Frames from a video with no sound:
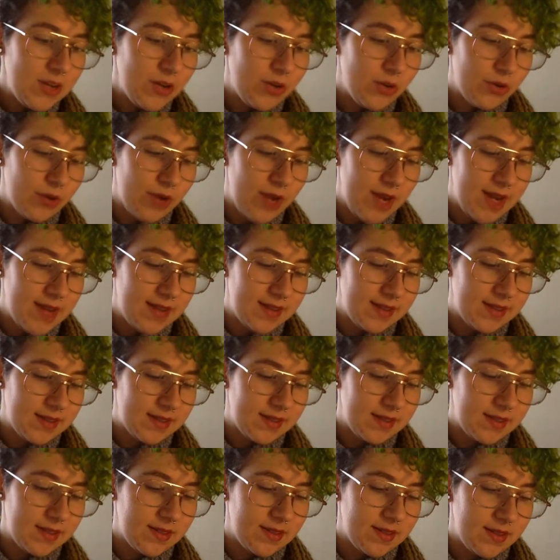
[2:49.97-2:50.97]

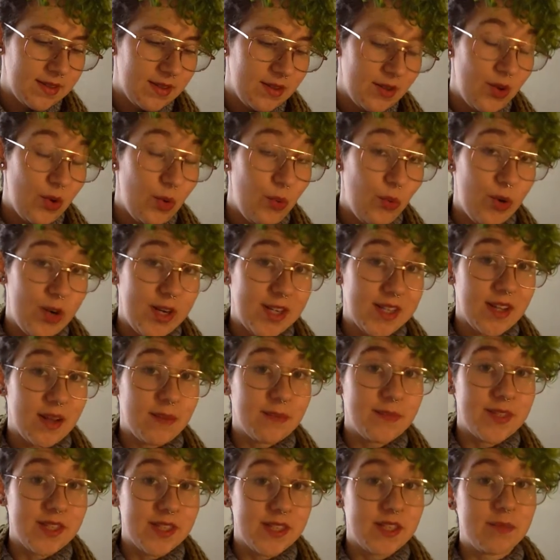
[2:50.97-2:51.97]
crates were
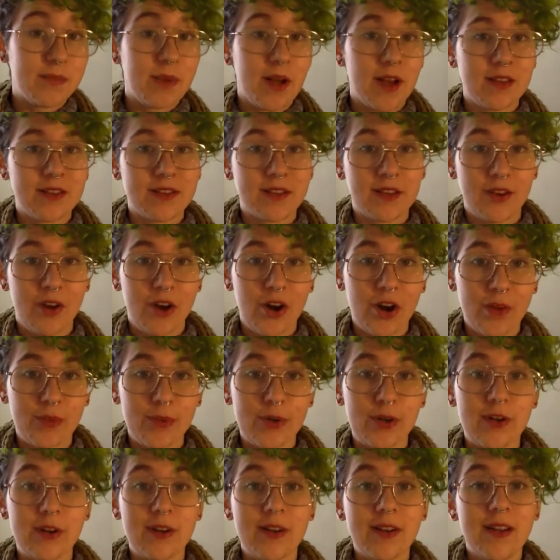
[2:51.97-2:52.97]
dumped into Boston
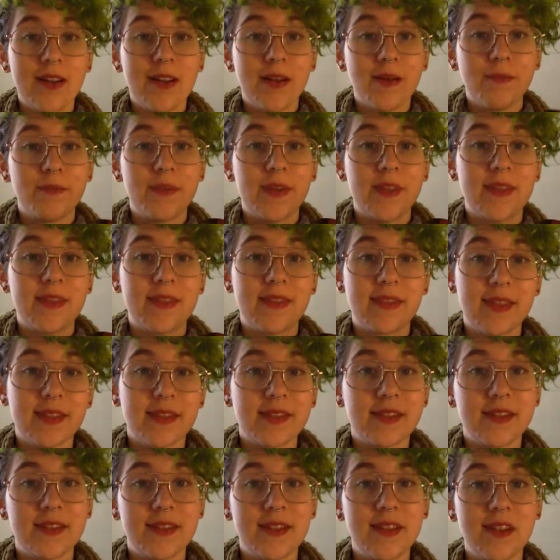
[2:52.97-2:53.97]
Harbor, but
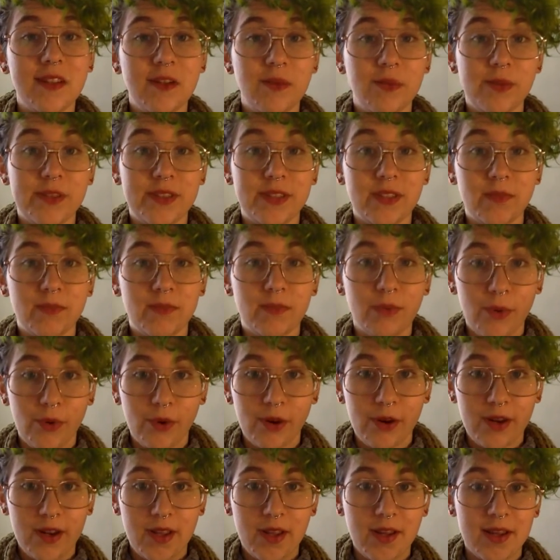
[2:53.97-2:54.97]
this tea was
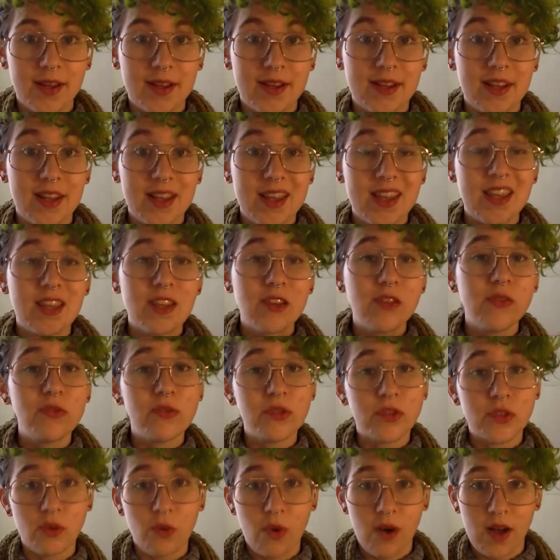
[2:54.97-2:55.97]
imported in
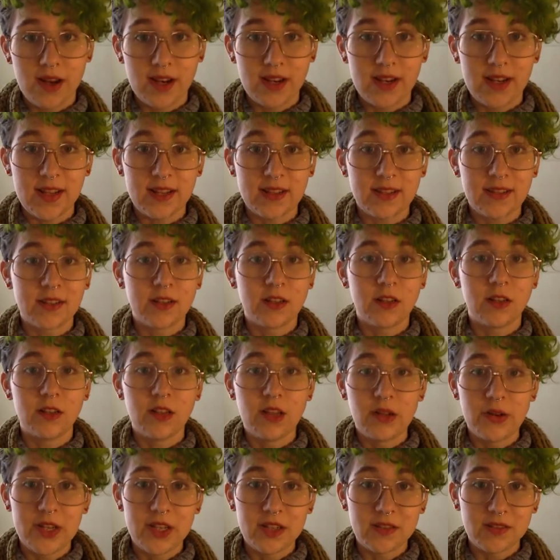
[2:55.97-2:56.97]
huge quantities to
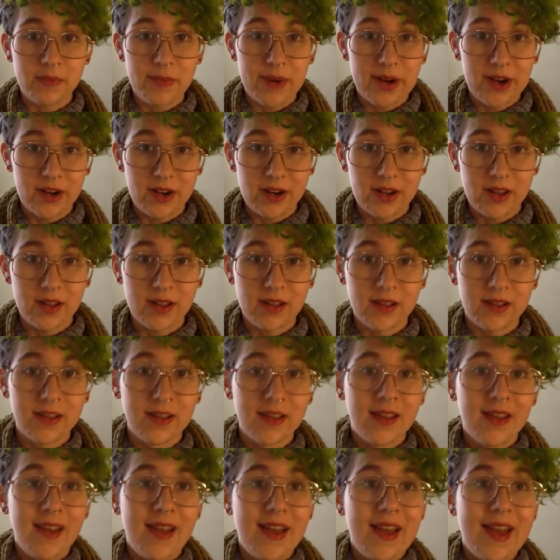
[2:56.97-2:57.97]
colonial America,
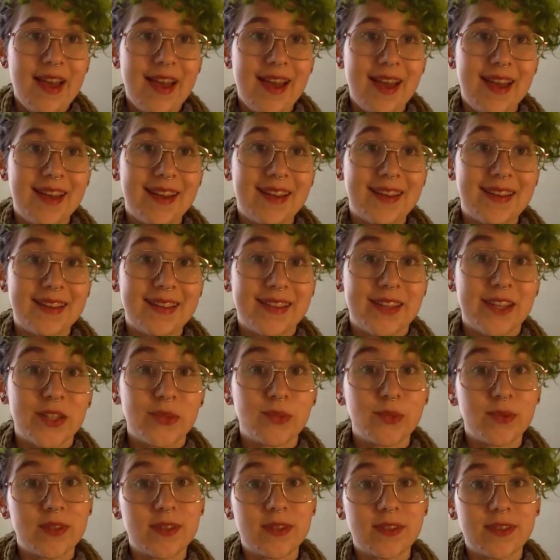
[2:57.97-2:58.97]
and
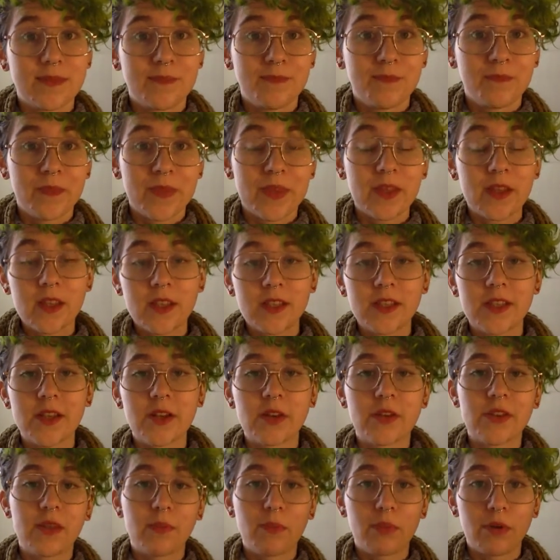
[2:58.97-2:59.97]
this was
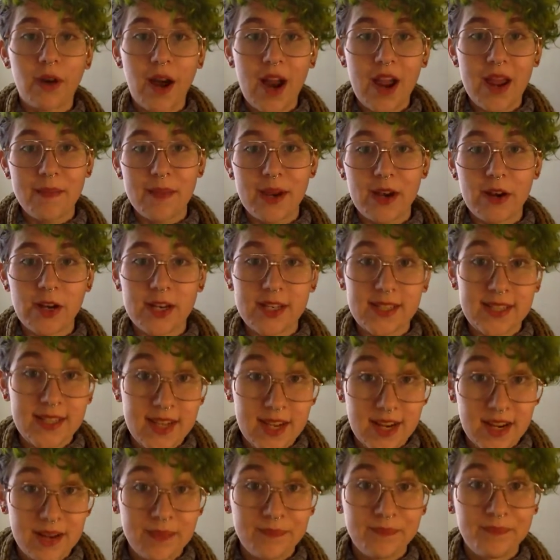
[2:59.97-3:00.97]
considered the primary
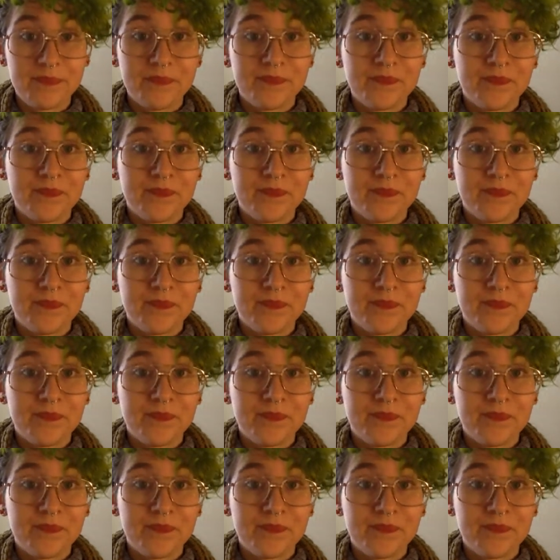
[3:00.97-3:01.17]
tea.